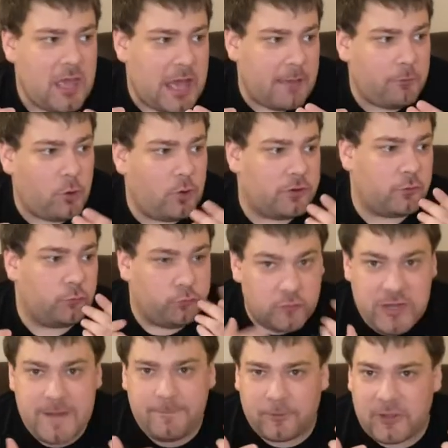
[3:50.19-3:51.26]
I'm going to
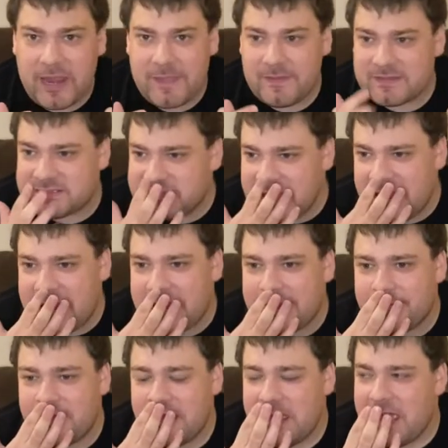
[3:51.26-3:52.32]
replay this
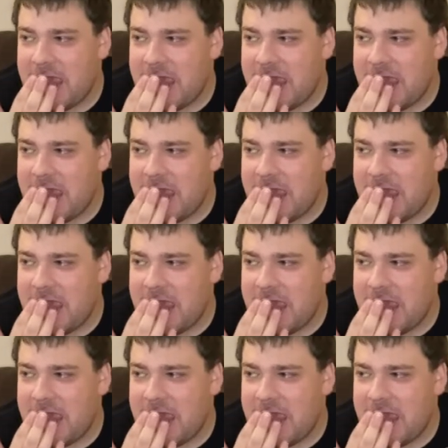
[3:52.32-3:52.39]
game,